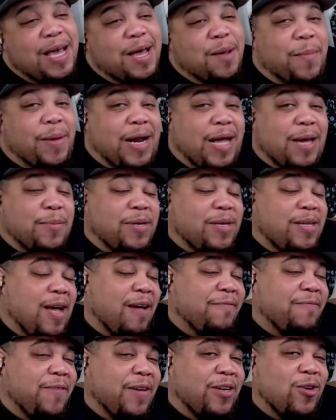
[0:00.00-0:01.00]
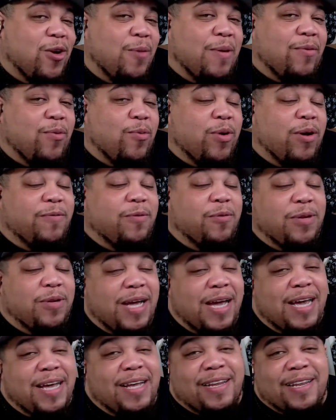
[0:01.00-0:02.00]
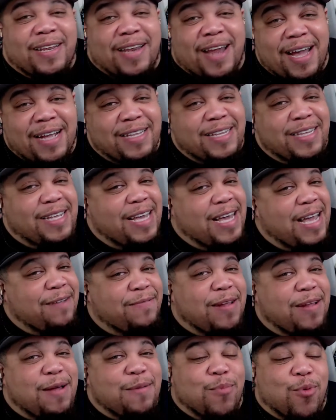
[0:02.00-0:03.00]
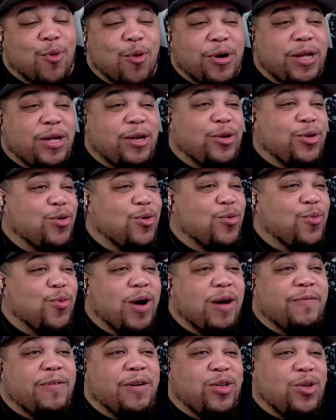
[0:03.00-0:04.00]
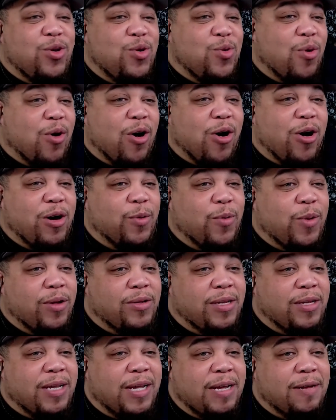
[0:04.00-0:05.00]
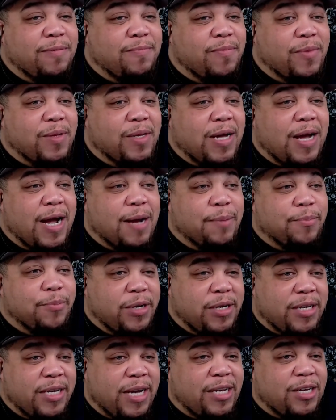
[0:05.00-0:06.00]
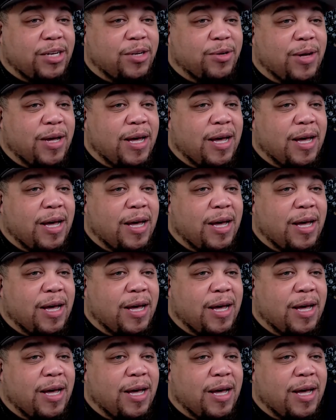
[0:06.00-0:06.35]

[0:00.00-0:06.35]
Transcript: My name is Nonpfixion. Hope you have a wonderful day, night, evening, morning, noon, wherever you are in the world today. I appreciate you.